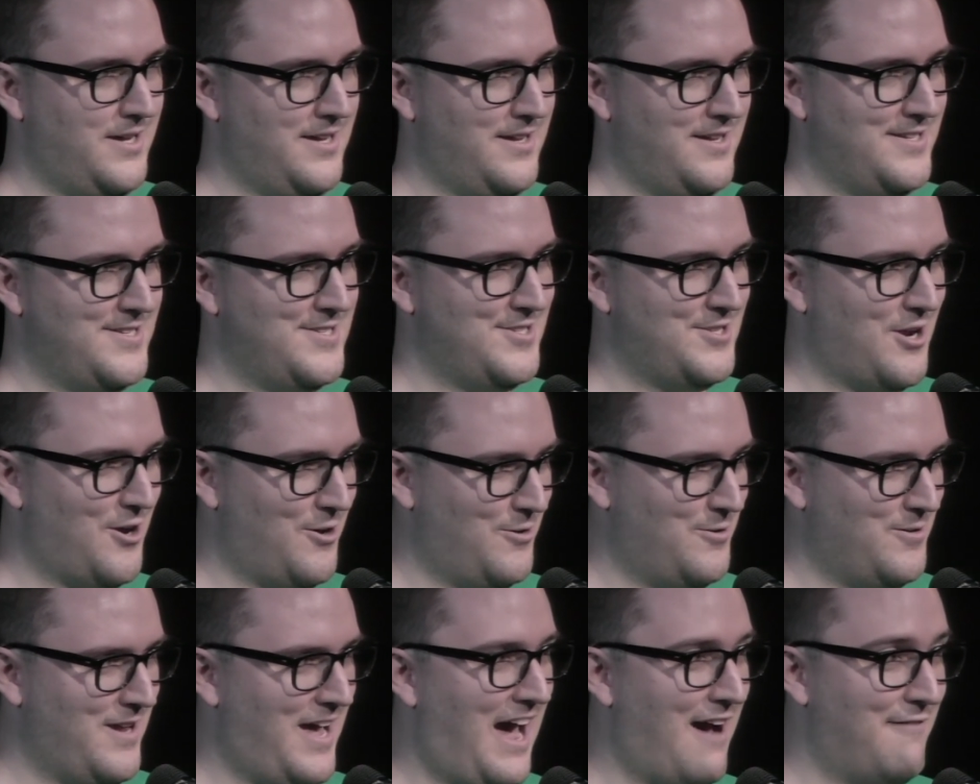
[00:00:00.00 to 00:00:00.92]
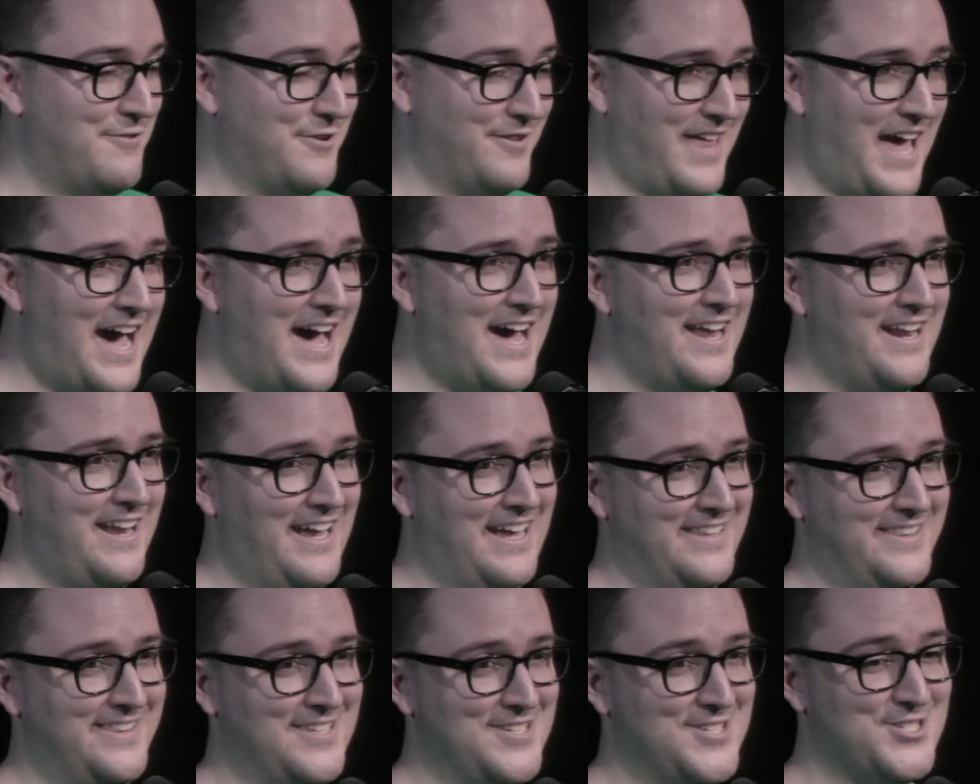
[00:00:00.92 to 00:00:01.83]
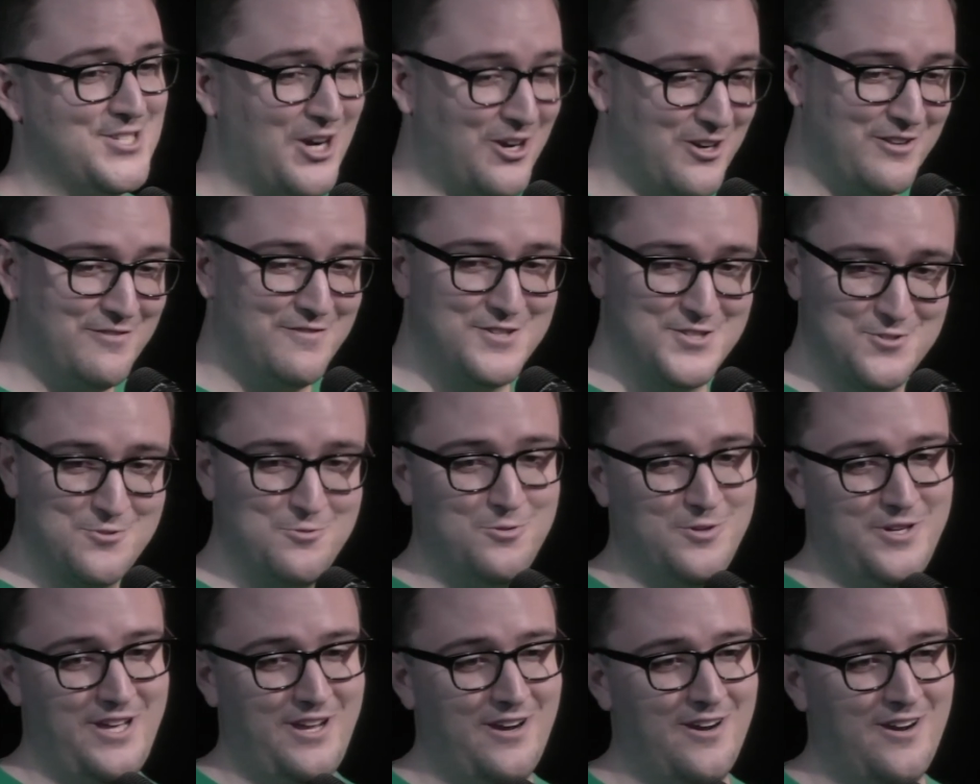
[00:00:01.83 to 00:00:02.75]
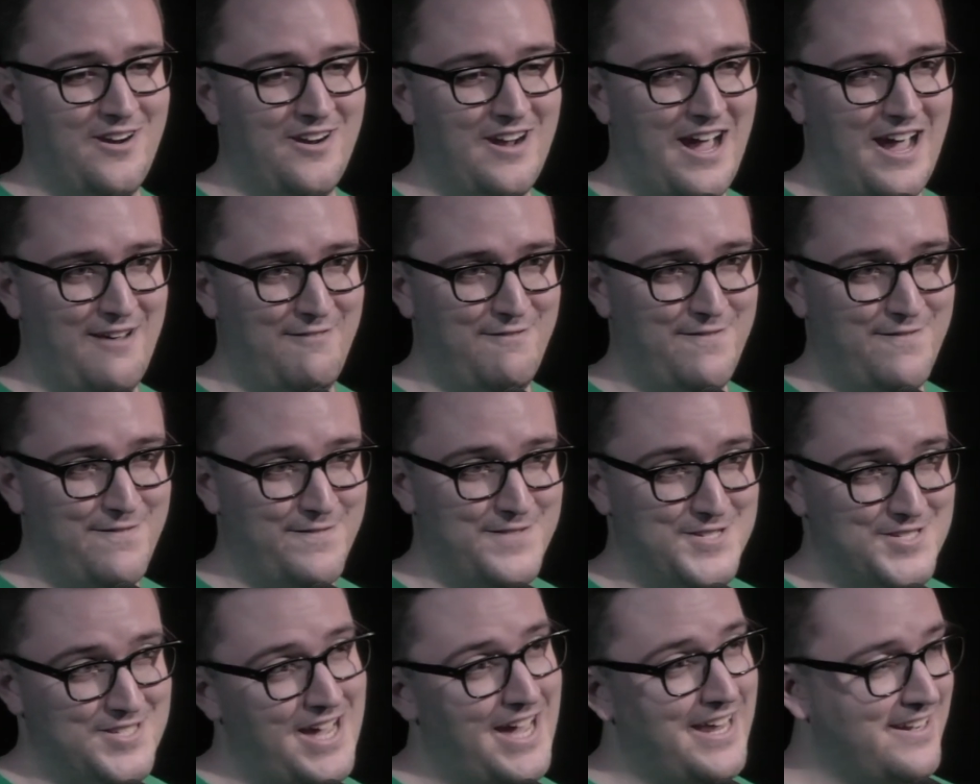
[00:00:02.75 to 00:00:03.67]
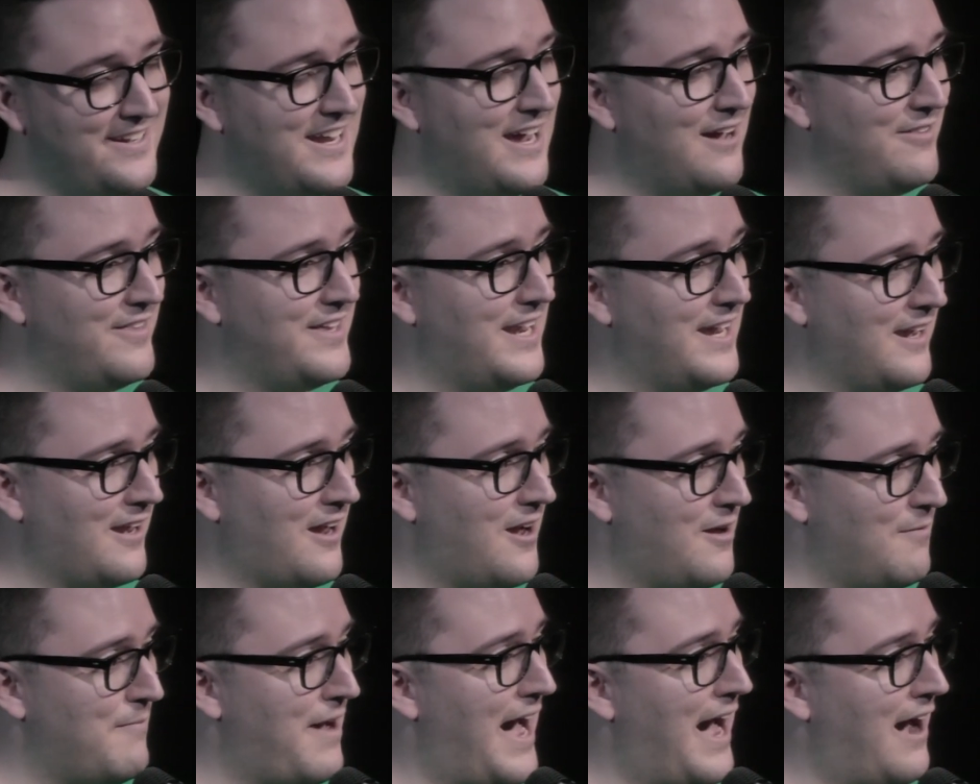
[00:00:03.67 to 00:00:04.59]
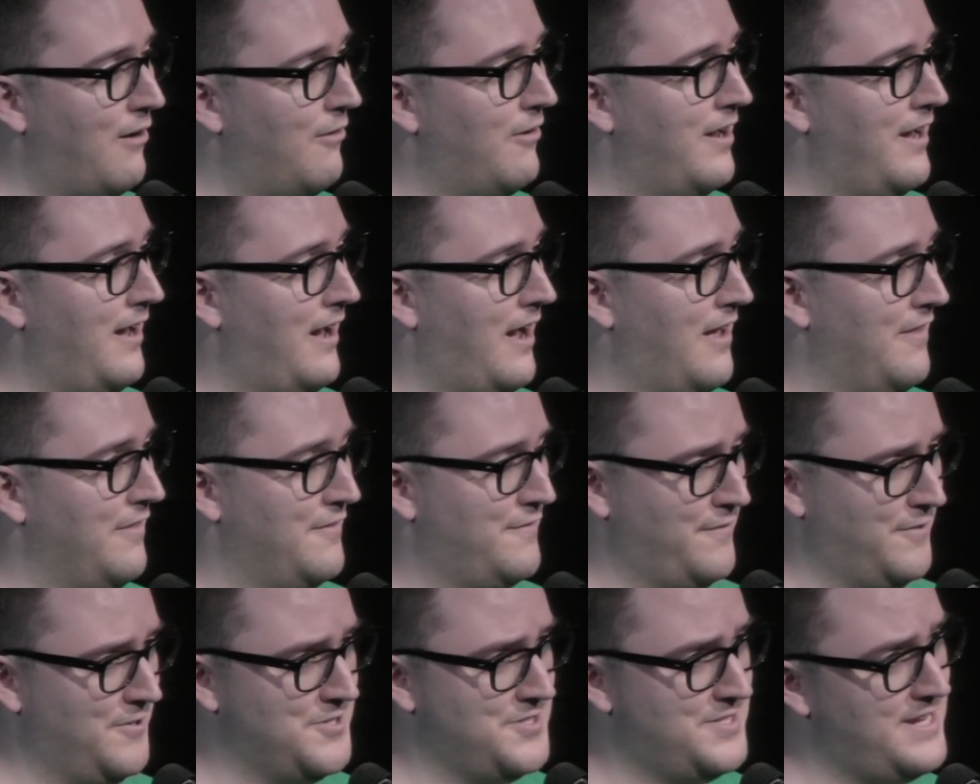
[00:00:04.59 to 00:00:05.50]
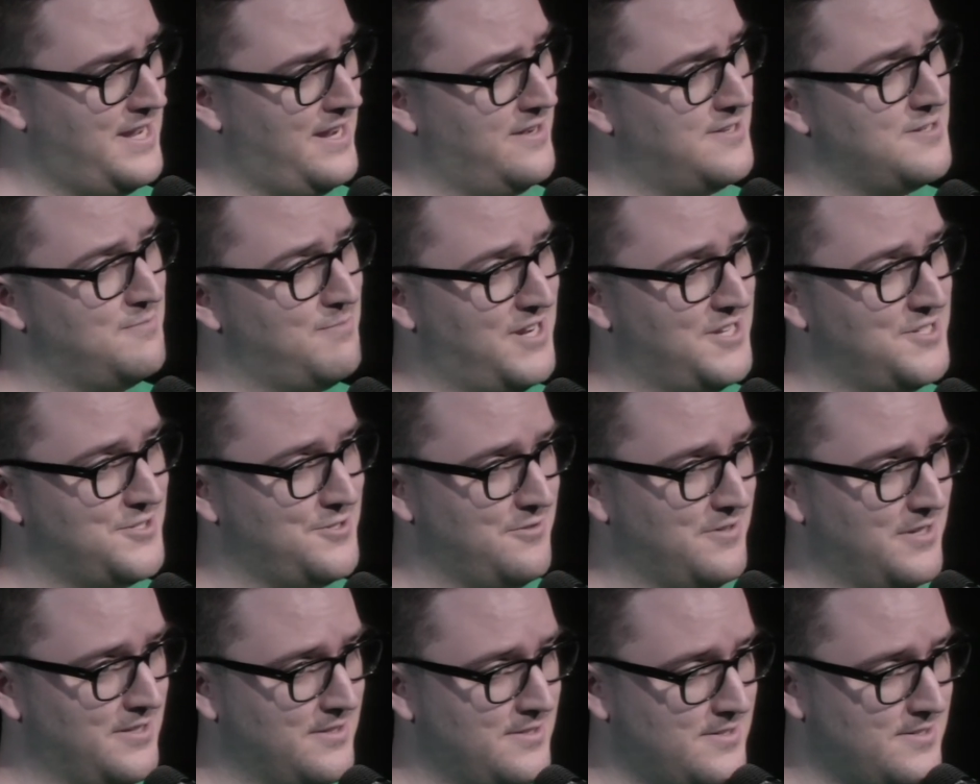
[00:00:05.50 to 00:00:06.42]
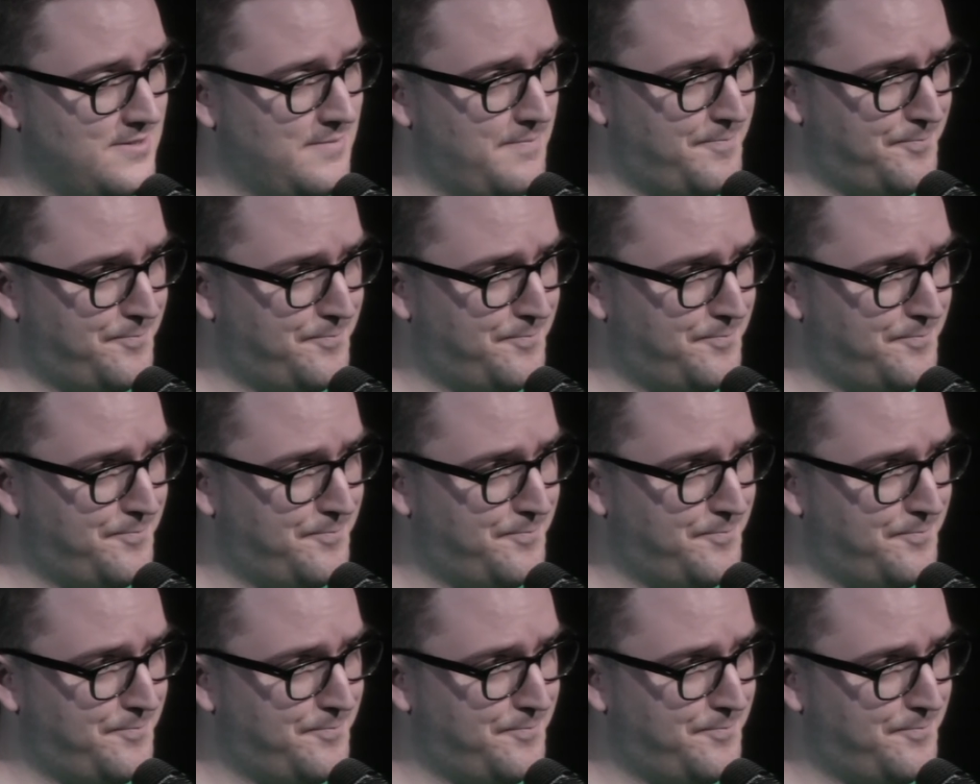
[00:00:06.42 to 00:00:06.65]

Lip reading: So after that, at the start of the school year, I've decided now that I come out on the first day to my students.